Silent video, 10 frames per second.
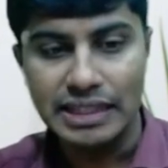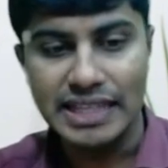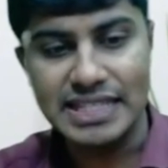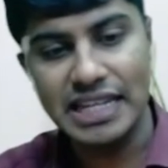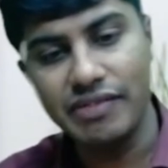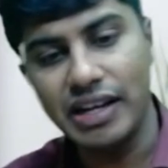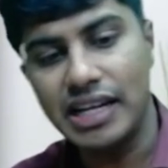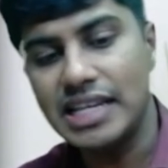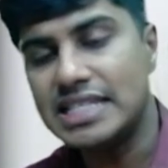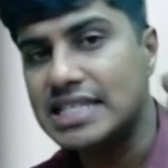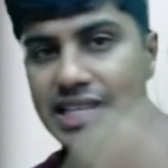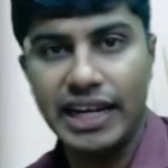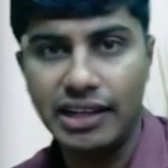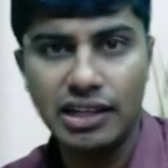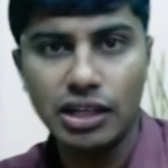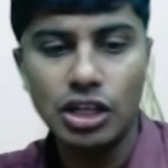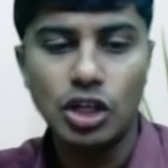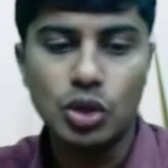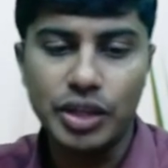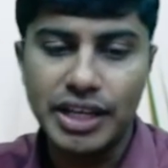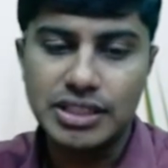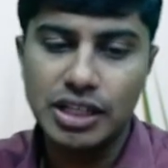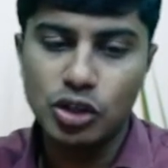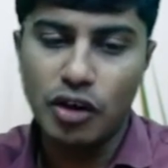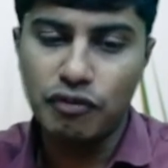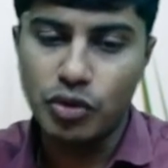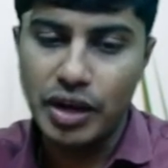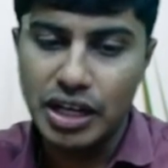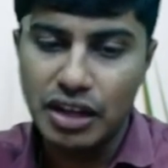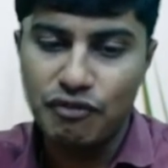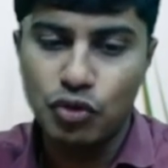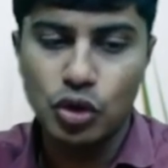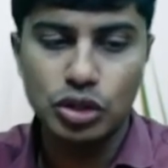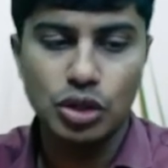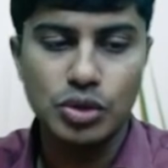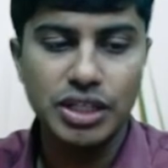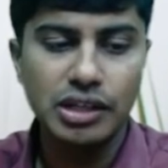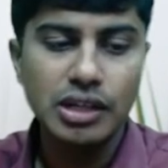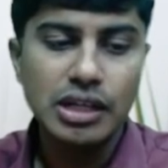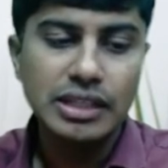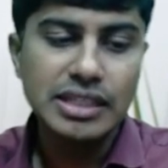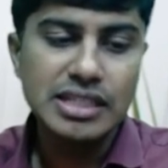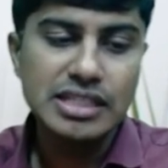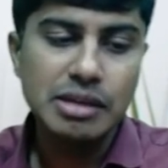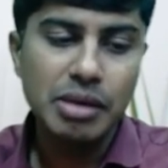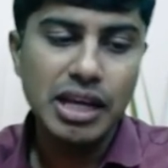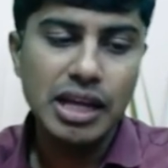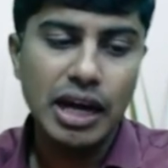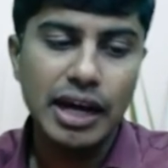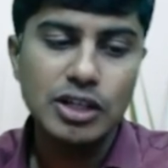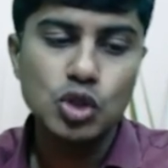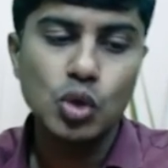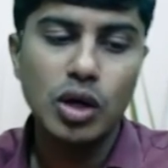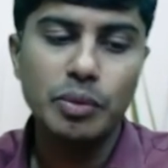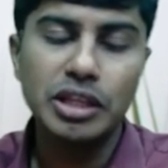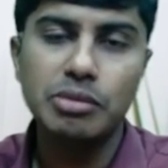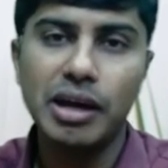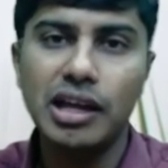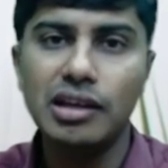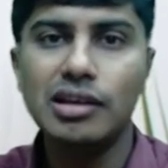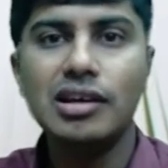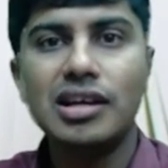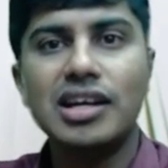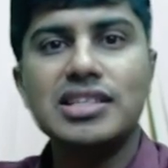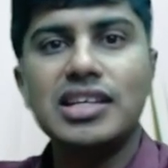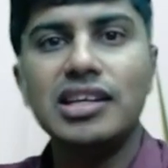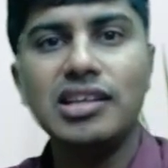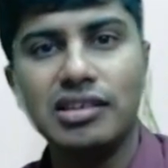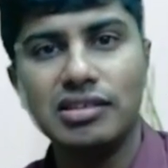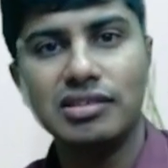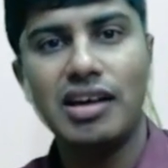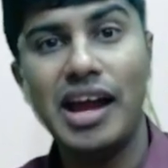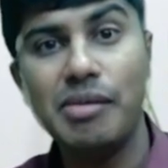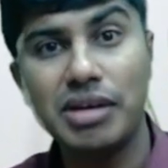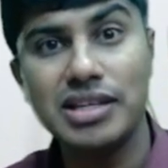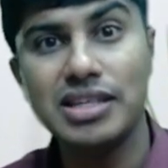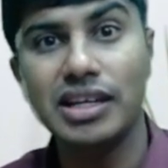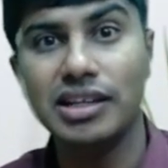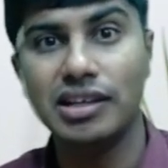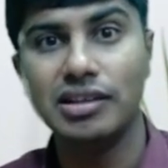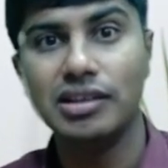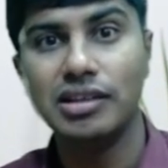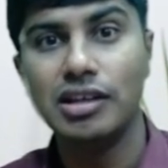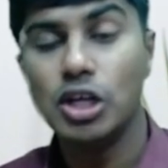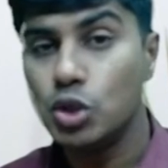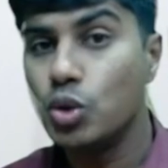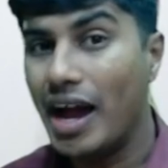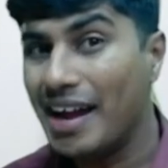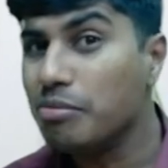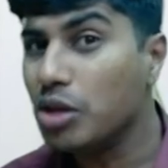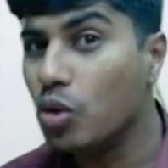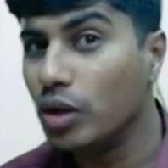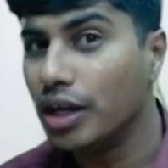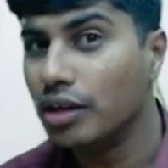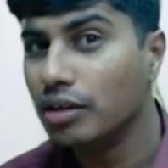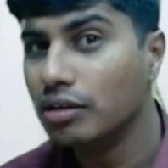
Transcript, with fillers: This inventory is sent to the extent of twenty-four thousand. This is remaining unsold with my consignee. I am consigner. So I am the owner.